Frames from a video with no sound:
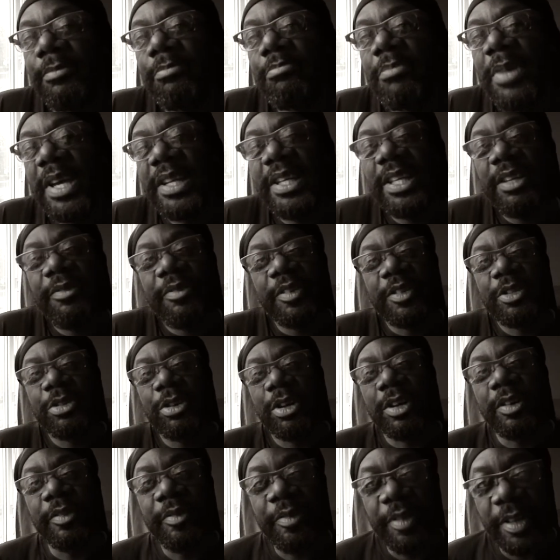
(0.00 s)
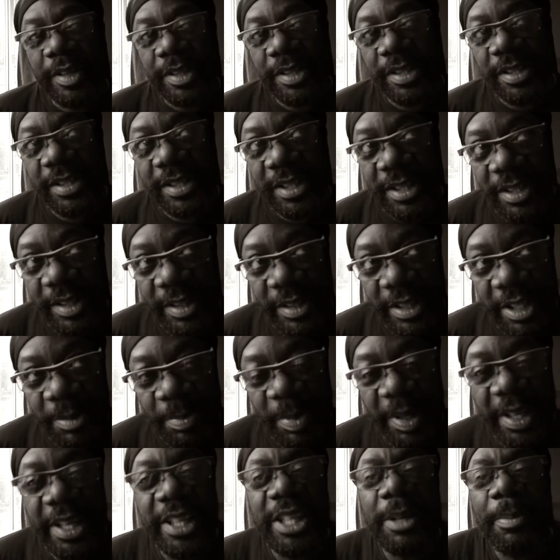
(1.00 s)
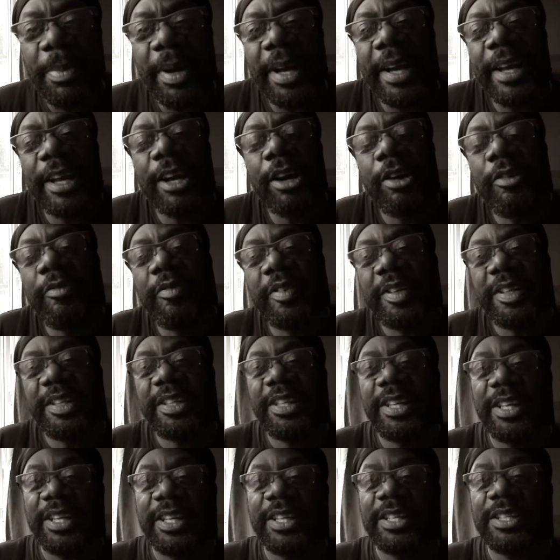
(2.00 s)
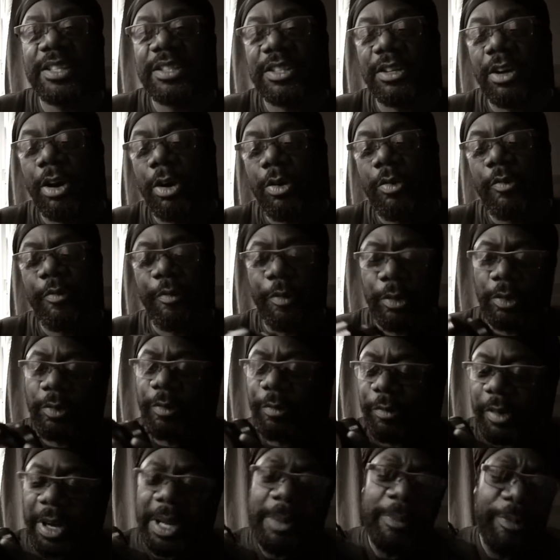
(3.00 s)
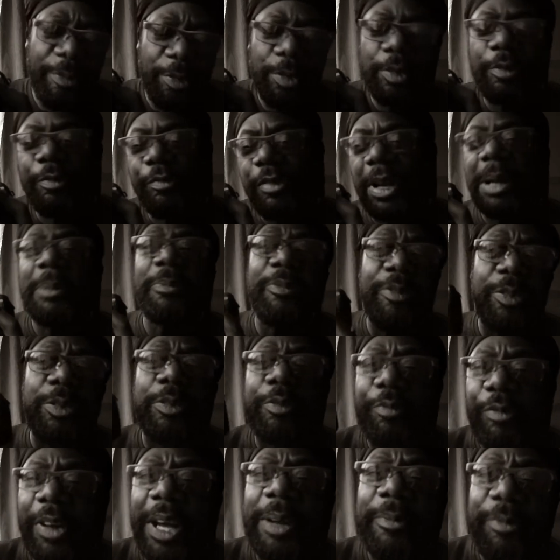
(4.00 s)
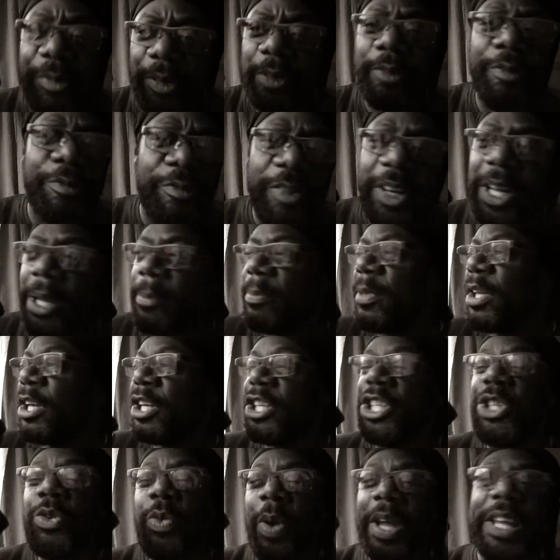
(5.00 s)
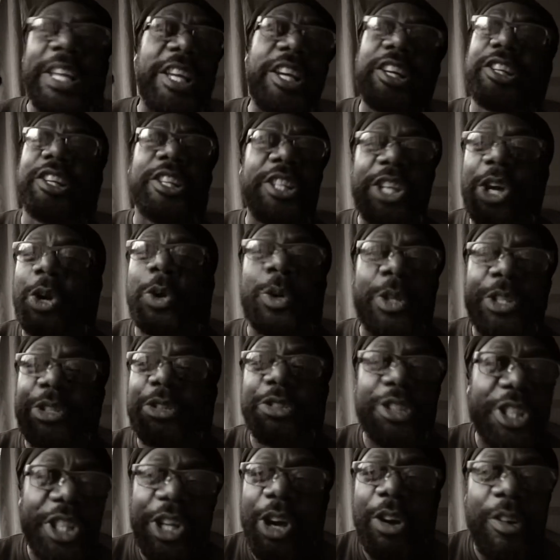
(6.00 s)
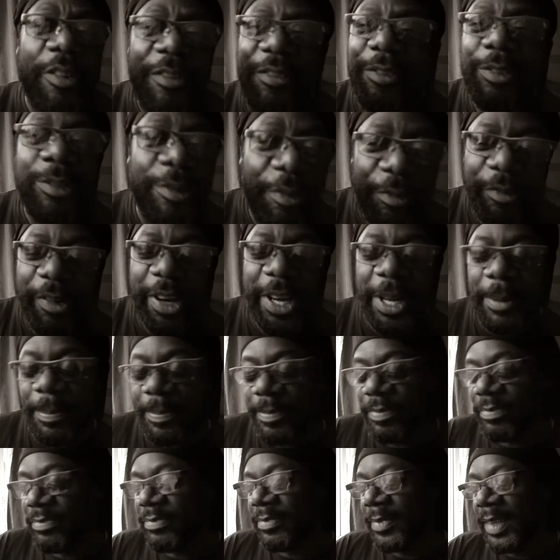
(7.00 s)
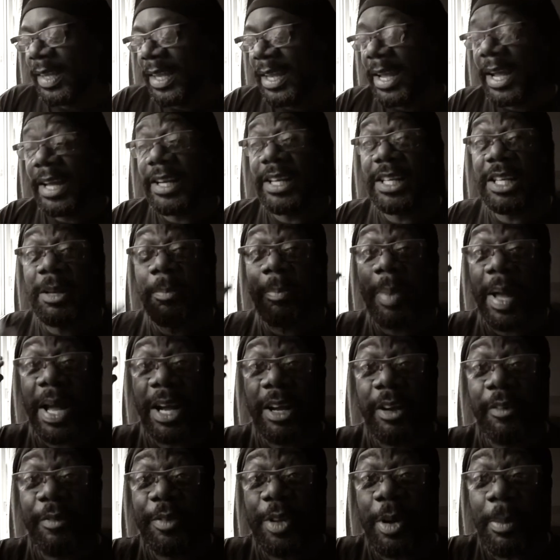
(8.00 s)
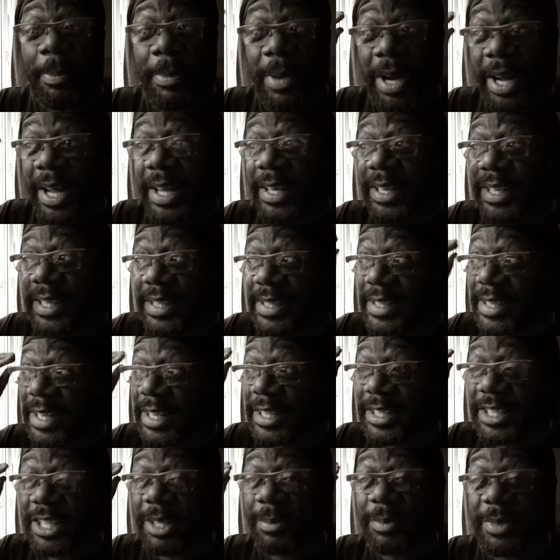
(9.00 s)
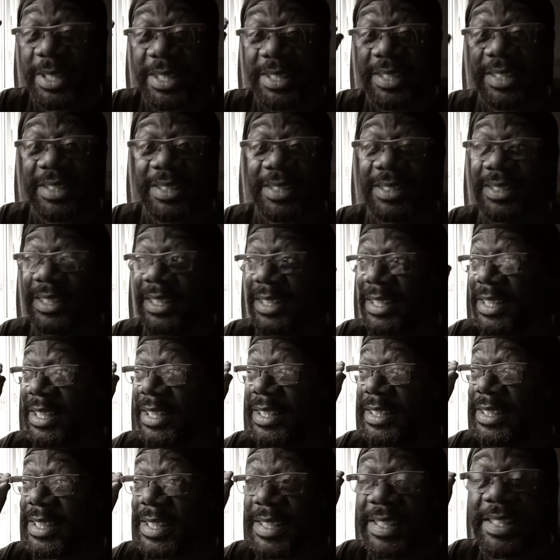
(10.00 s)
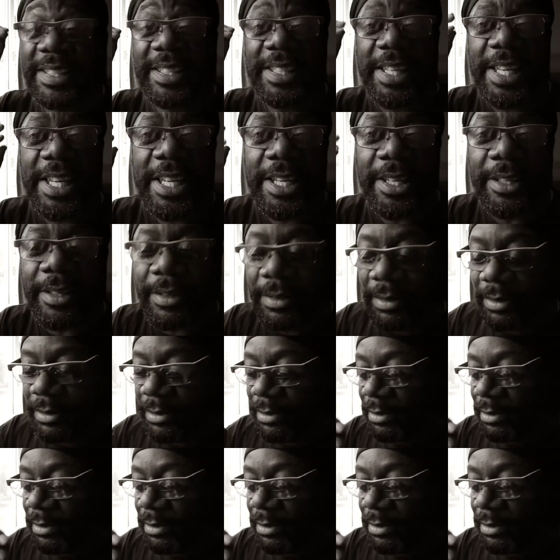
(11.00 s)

Many photographers speaking about it over the years. Oh, full frame, full frame, full frame, full frame. You ain't gonna know until you go full frame. And in the back of your mind, it sets up this seed,